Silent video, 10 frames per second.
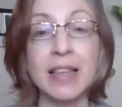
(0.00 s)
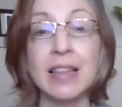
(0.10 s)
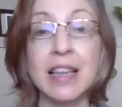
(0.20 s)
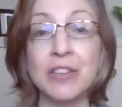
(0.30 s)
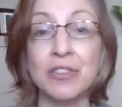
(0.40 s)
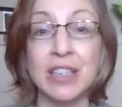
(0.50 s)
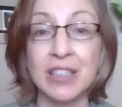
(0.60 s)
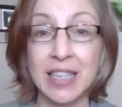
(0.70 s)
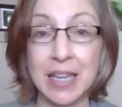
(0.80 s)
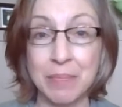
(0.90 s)
thing that you need
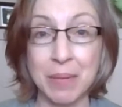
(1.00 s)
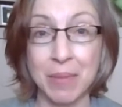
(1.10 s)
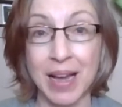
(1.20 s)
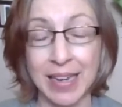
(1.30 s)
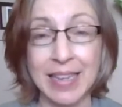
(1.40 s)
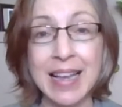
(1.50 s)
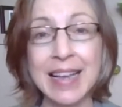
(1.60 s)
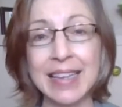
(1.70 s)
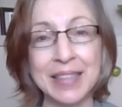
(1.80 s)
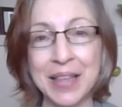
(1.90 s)
to keep in mind
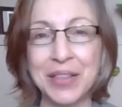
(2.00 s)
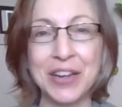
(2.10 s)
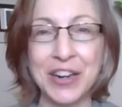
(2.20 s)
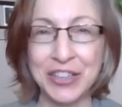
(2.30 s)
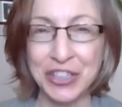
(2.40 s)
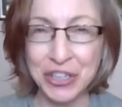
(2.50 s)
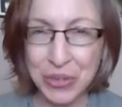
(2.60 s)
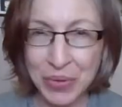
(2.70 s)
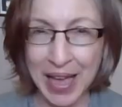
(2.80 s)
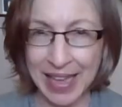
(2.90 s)
is that there are
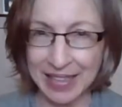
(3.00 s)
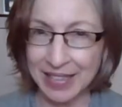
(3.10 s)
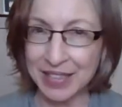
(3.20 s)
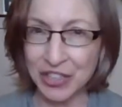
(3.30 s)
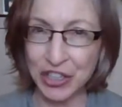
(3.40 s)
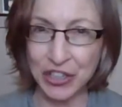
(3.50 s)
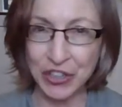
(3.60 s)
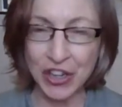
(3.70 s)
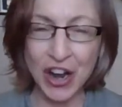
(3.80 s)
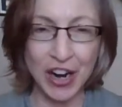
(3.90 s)
two ends to your
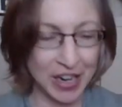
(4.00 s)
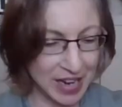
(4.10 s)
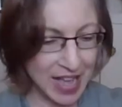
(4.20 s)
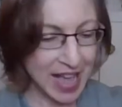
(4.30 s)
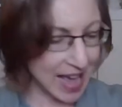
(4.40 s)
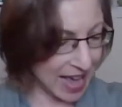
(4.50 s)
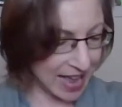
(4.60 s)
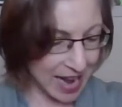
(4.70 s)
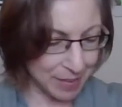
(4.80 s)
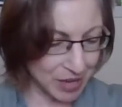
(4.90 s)
yarn,
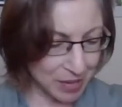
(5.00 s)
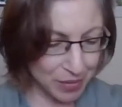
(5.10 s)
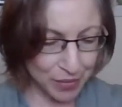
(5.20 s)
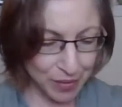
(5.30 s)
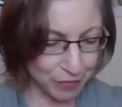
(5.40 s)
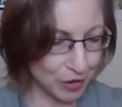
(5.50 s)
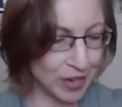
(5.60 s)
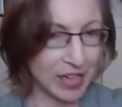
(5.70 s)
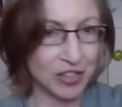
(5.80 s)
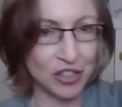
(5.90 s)
and I'm going to be
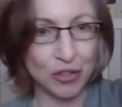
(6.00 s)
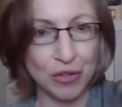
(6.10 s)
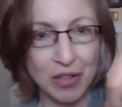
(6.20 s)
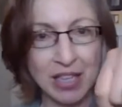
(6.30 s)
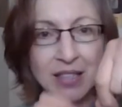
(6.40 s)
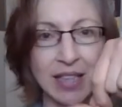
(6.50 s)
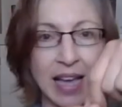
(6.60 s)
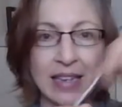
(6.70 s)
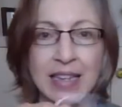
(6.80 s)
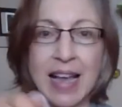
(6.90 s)
referring to this
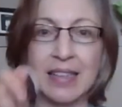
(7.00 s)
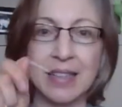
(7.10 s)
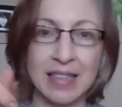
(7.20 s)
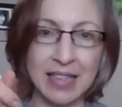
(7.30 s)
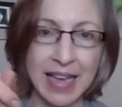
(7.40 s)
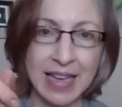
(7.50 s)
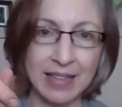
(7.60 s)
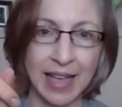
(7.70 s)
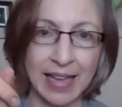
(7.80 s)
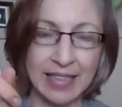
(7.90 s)
end as the
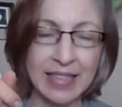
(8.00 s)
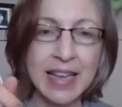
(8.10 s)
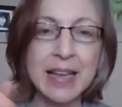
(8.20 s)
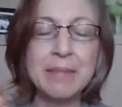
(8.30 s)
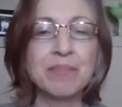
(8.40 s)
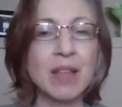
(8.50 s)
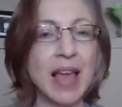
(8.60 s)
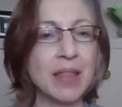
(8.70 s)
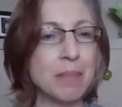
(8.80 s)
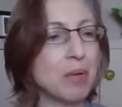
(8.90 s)
tail end,
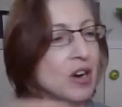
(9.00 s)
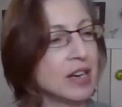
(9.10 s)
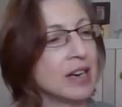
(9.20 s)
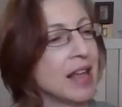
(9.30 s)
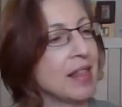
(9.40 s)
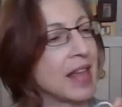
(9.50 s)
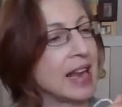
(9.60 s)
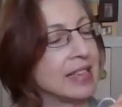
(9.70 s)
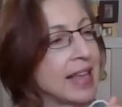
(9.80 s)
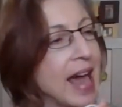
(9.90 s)
and the part
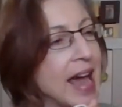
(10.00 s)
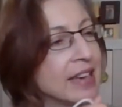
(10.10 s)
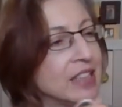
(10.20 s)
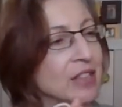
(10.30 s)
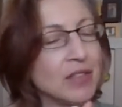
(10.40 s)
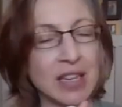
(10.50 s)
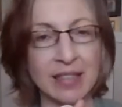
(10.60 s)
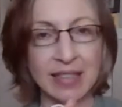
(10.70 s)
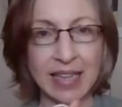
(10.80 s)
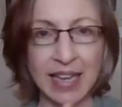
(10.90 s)
that is active, that
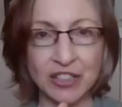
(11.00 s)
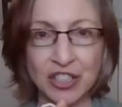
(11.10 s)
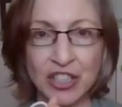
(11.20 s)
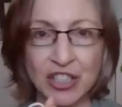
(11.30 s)
is attached